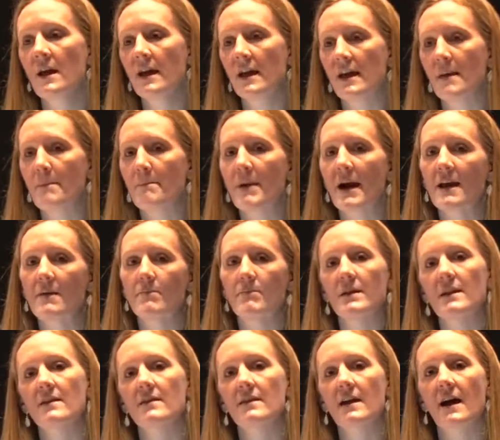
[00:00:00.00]
it might
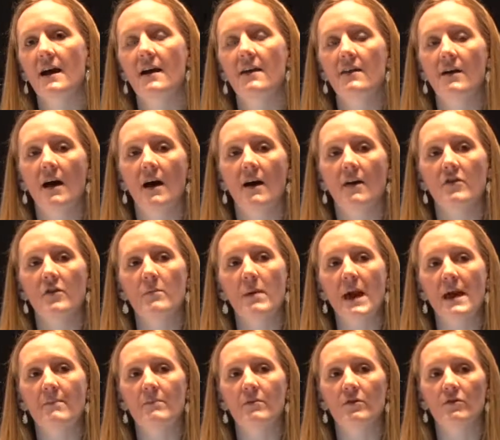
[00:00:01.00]
be that the
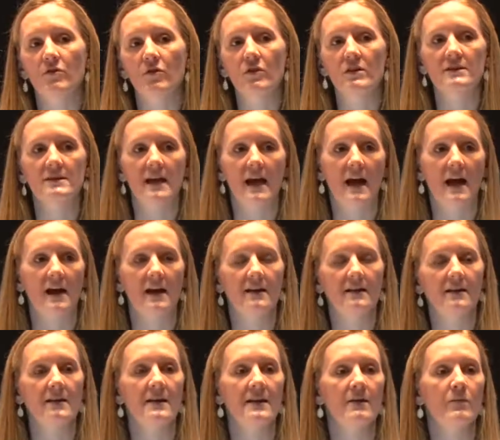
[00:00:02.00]
paper looked at,